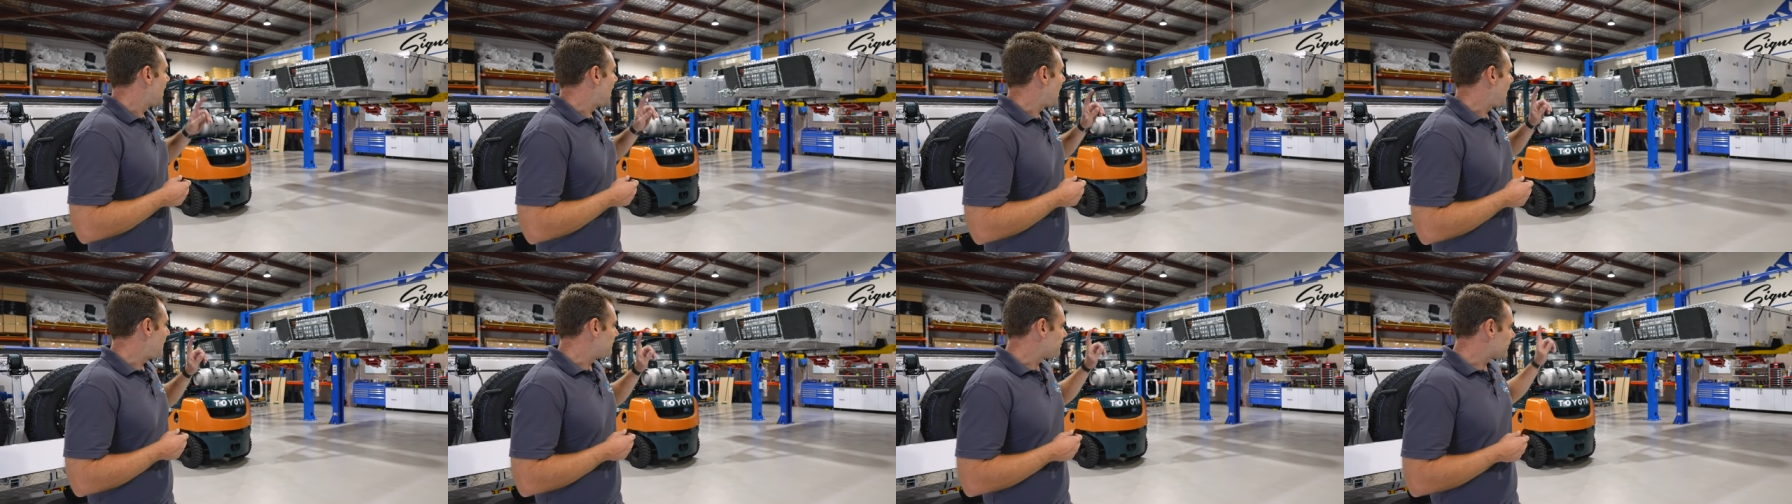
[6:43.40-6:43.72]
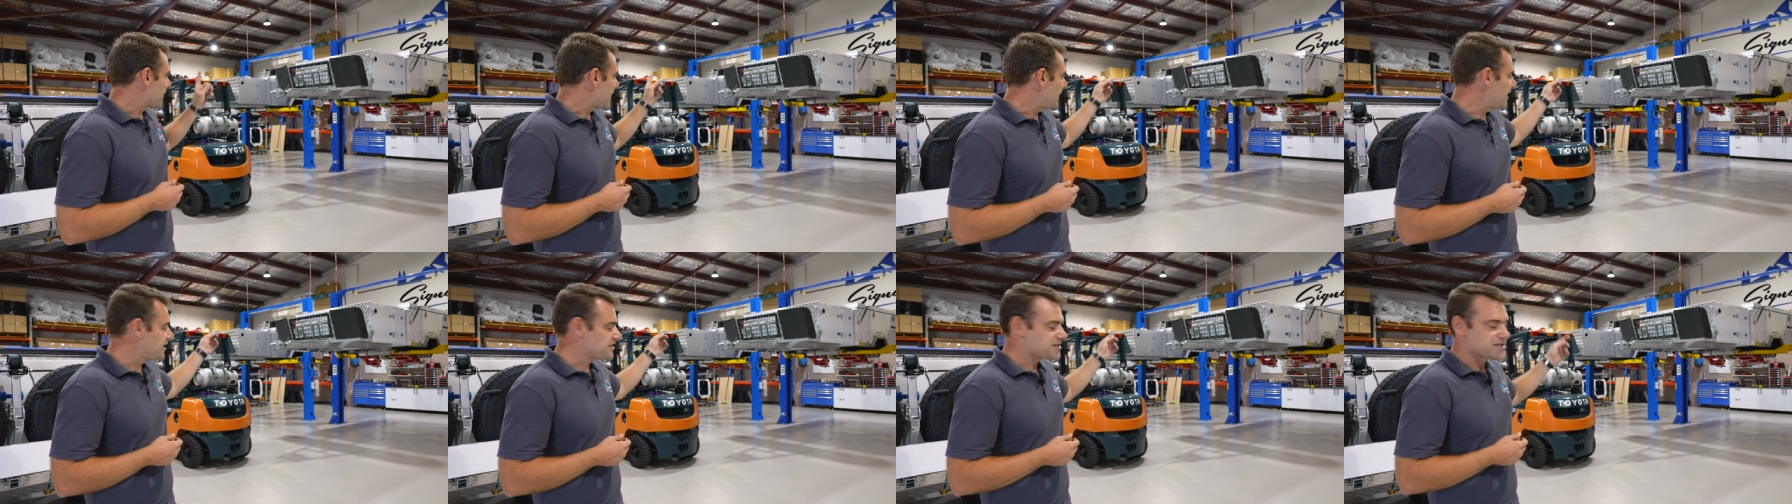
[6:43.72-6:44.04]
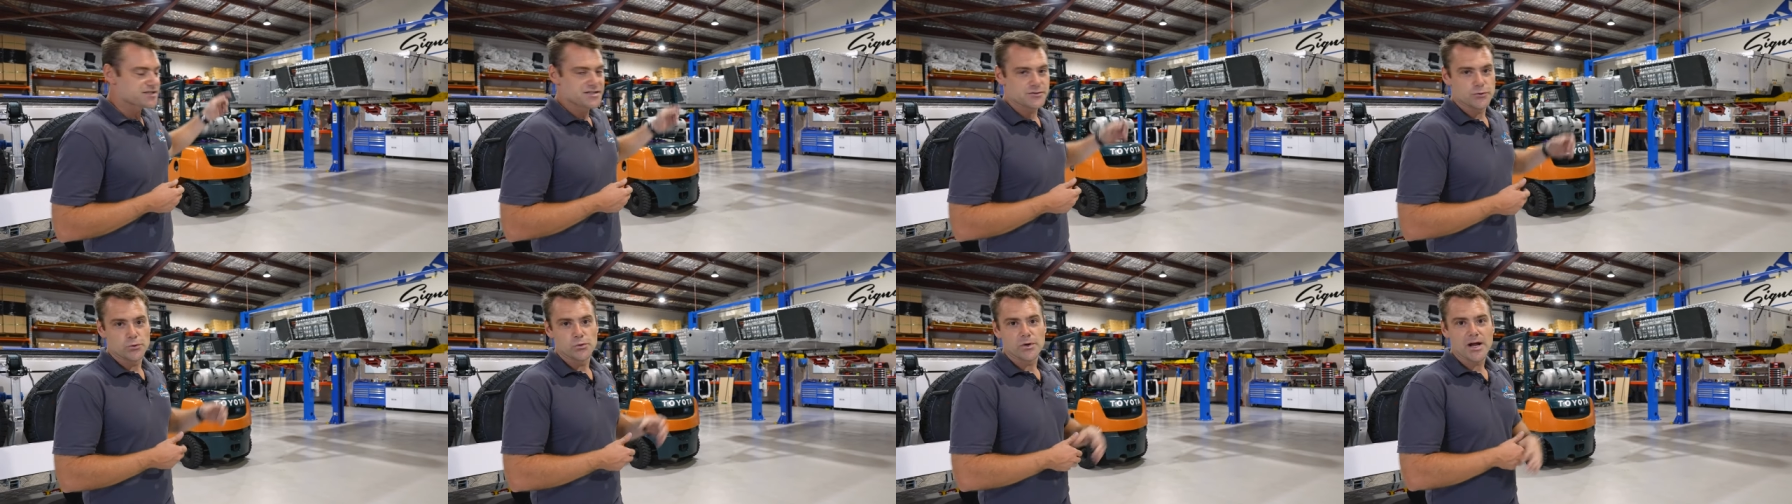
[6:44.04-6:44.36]
Um,
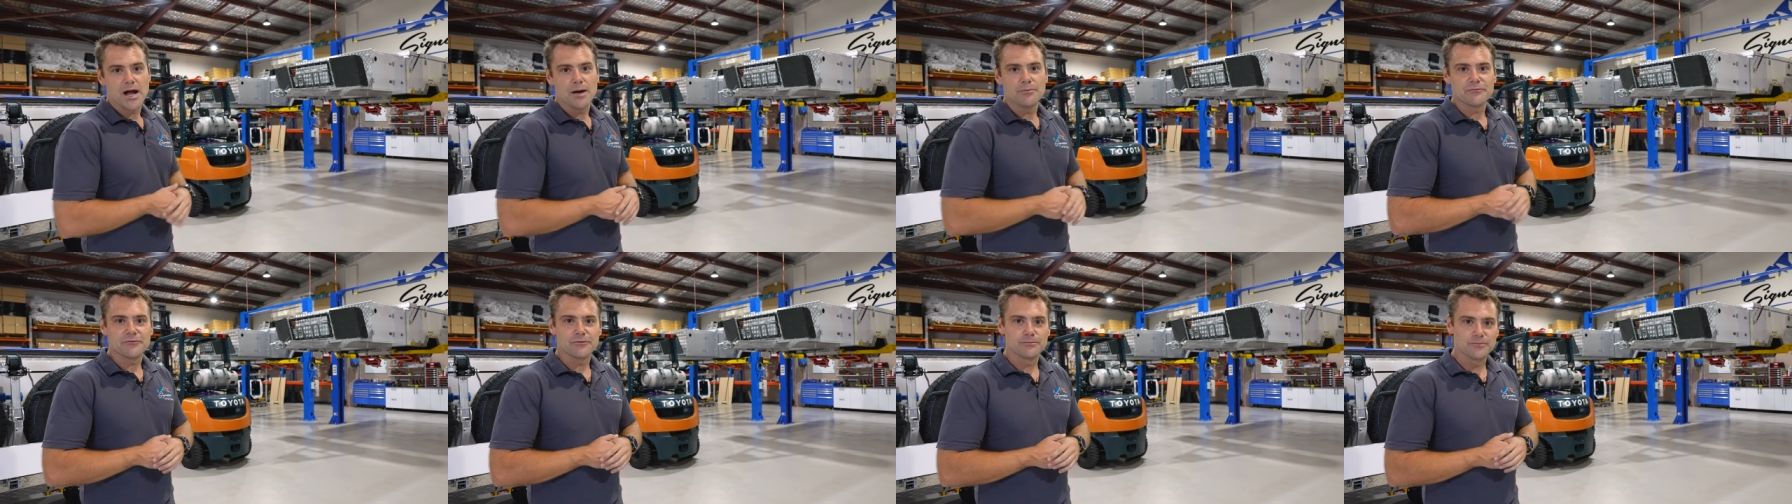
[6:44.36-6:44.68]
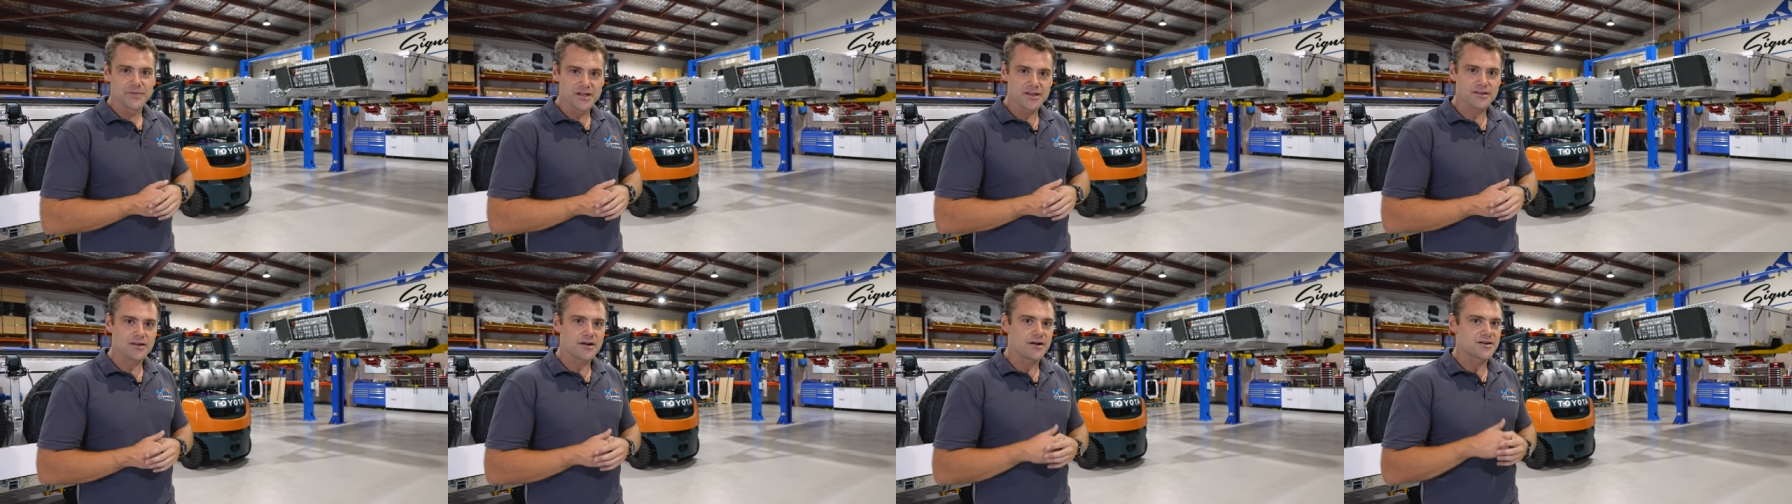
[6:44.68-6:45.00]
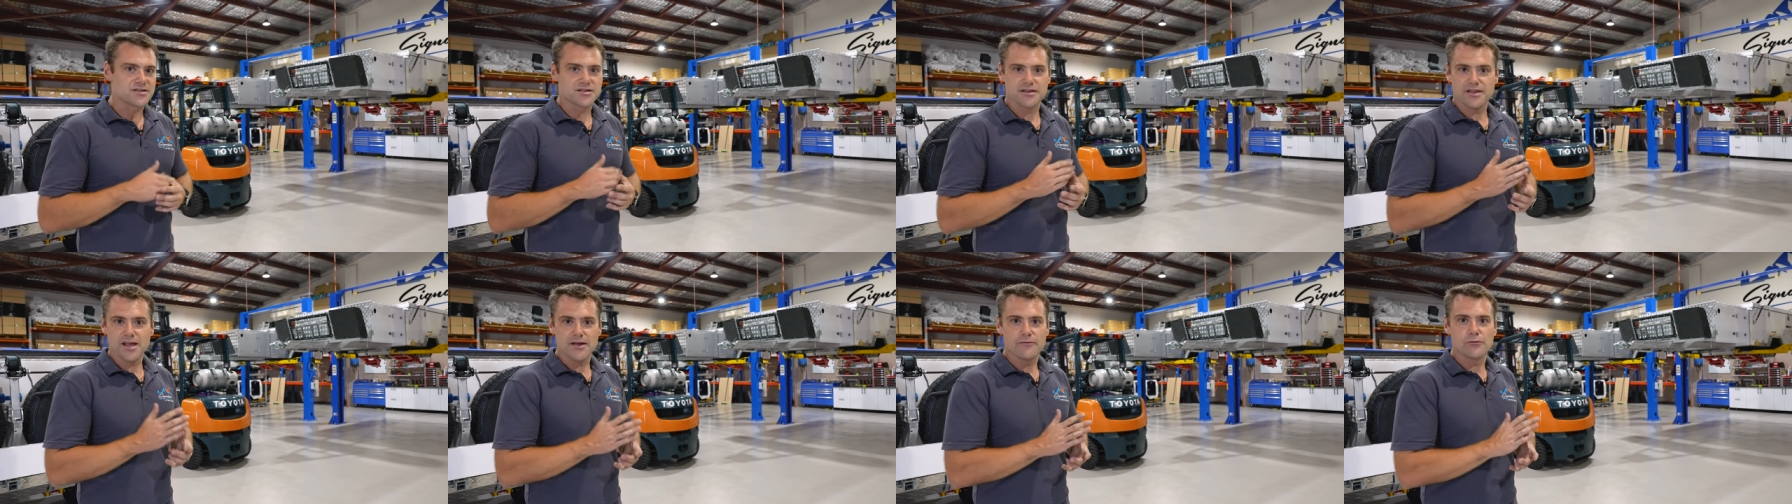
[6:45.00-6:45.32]
hitches all come from Lithgow,
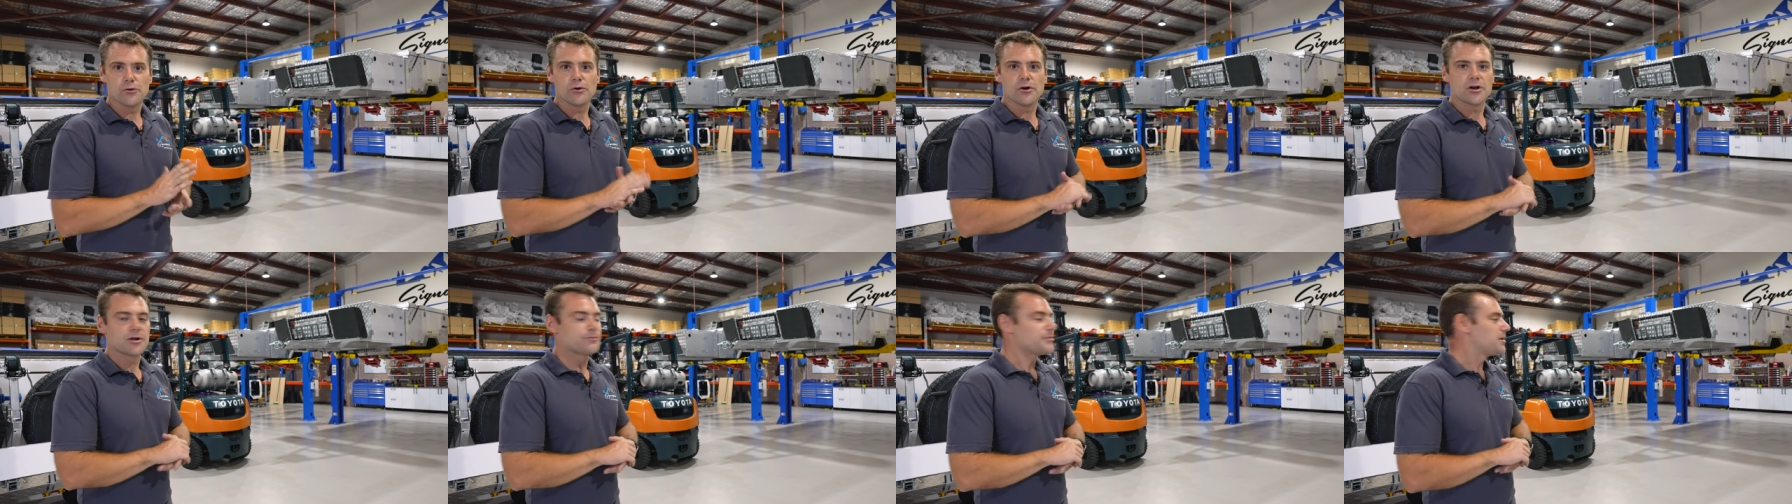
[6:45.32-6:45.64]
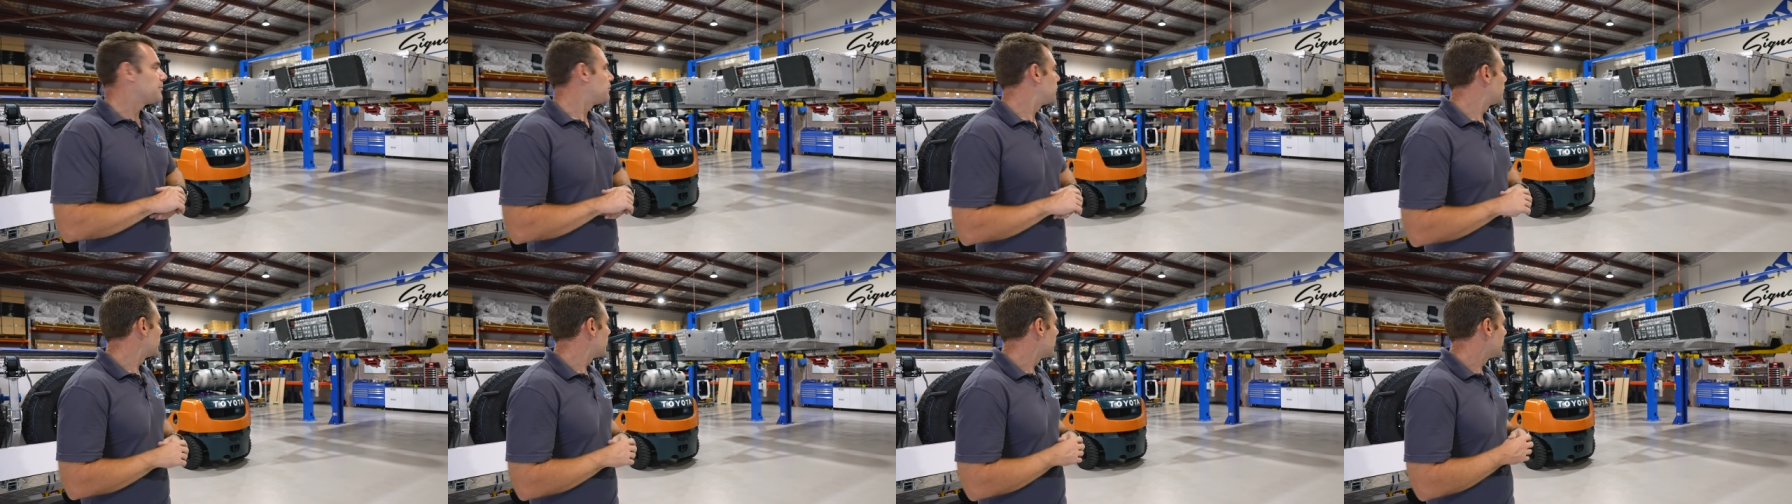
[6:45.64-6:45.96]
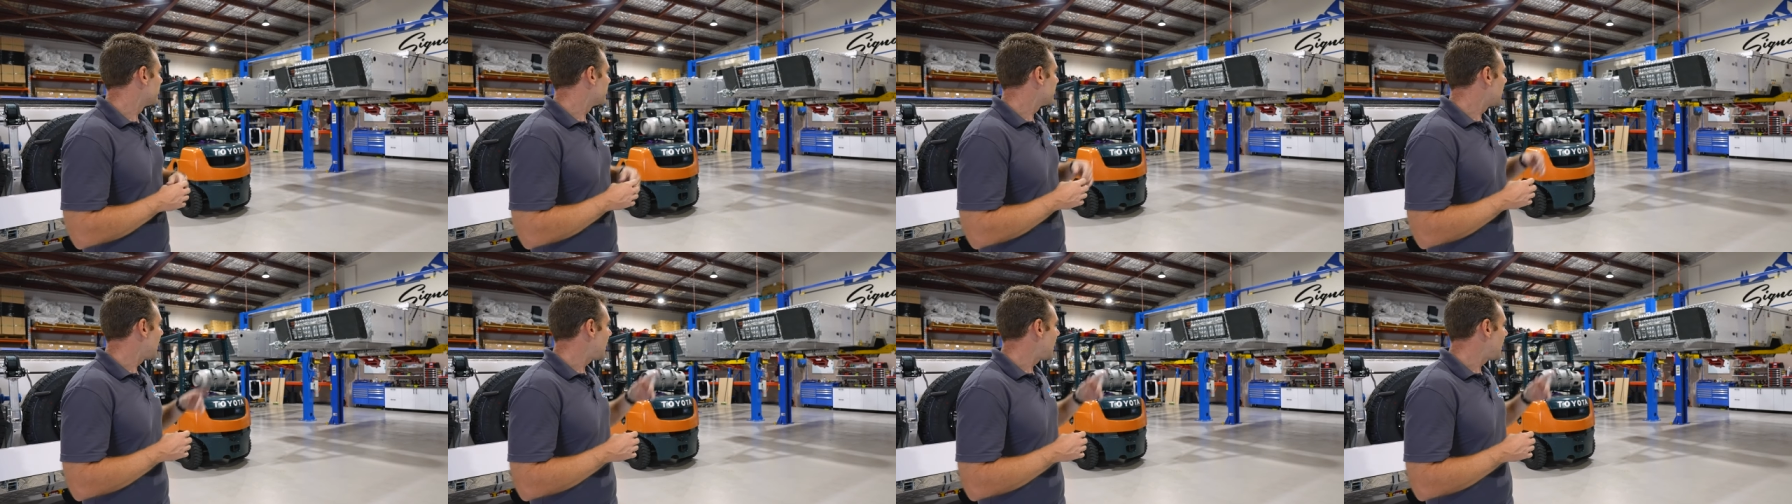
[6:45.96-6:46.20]
so they've all got to be put on.